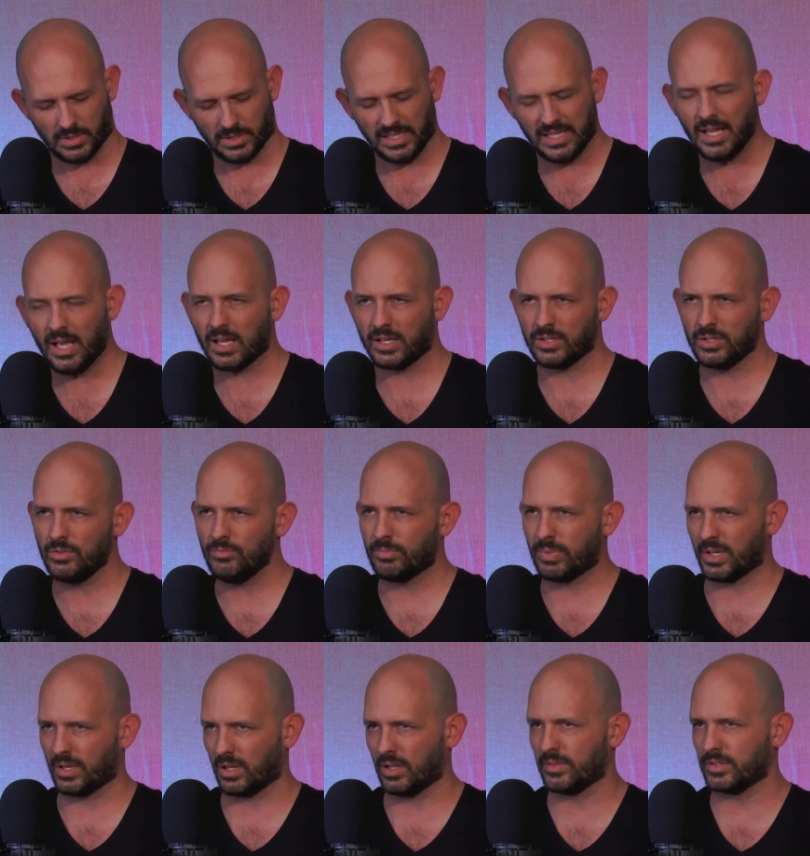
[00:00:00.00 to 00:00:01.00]
Leon, you've
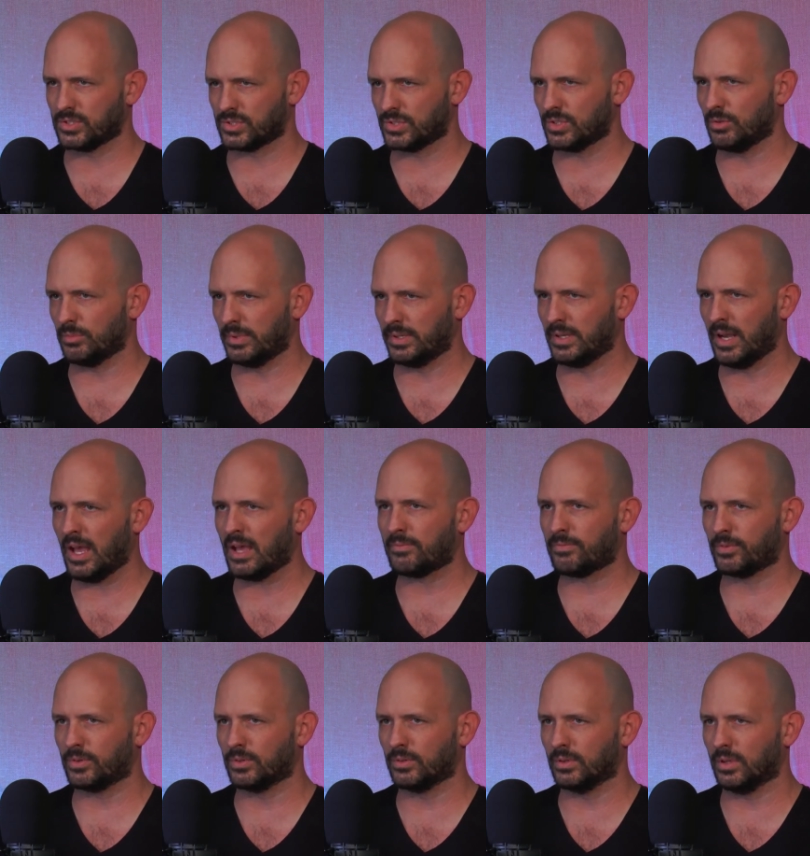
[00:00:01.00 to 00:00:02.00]
been on the show, but not
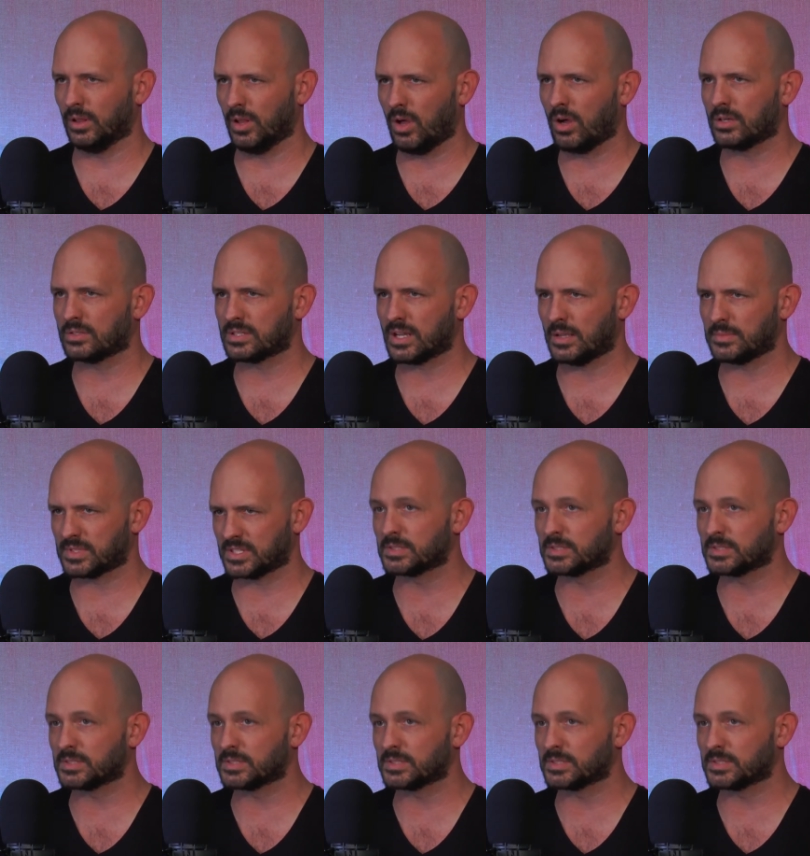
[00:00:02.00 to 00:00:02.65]
for a long time,